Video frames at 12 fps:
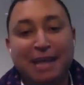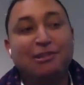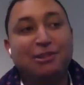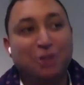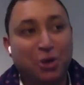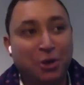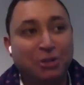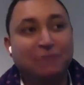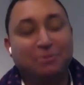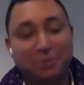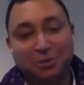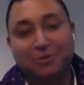And learned
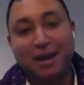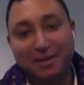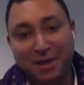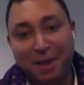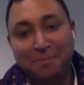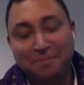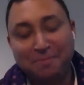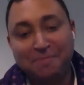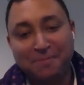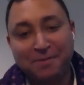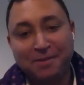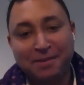from the ground up.
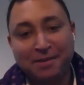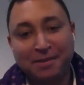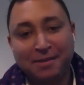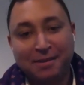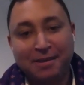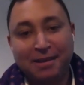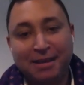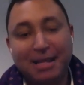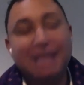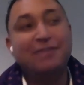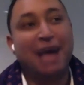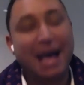So,
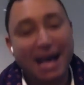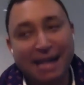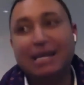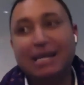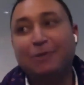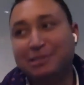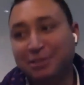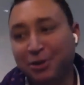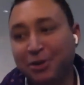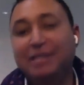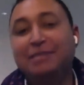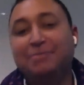and as I was
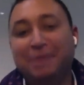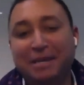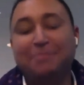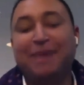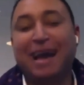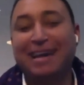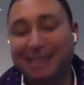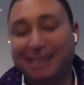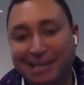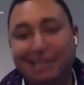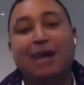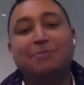learning, being paid
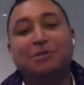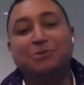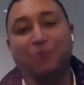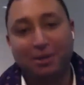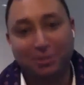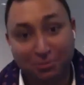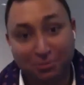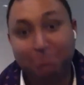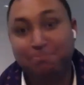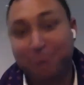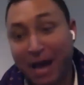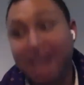an income as well,
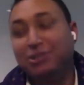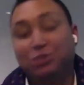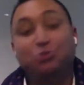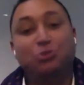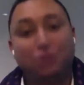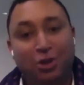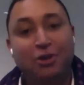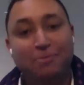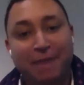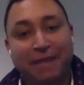paid to learn